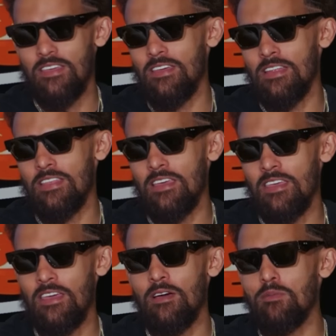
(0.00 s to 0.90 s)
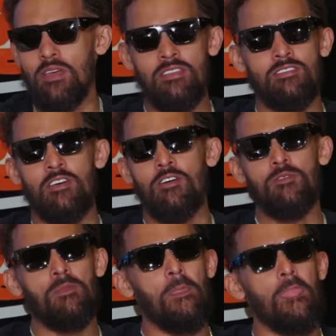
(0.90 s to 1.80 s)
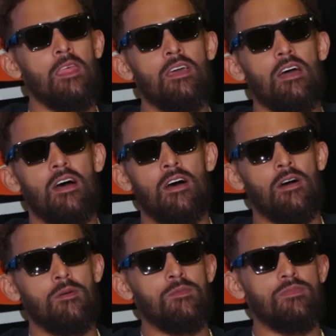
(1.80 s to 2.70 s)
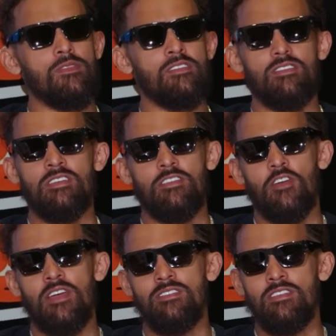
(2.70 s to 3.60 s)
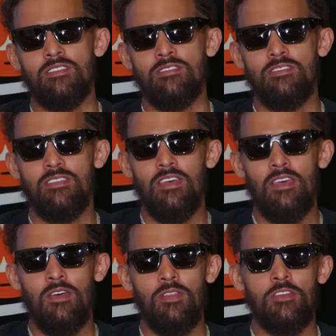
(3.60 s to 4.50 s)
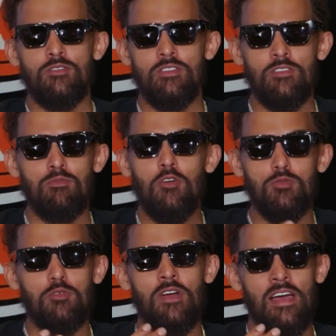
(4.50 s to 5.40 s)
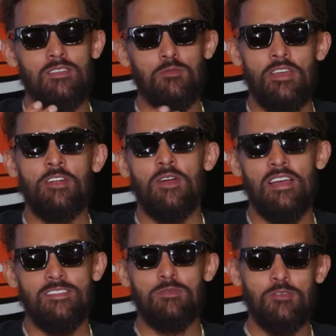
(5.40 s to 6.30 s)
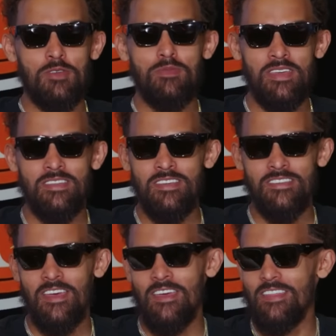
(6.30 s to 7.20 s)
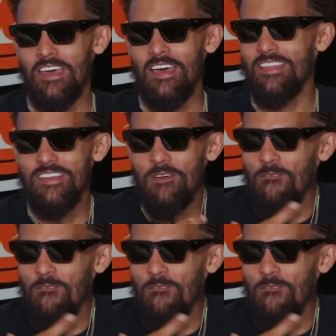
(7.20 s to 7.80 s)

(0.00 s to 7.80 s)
kid at that camp. And so it's crazy because there's multiple interactions between me and DJ that,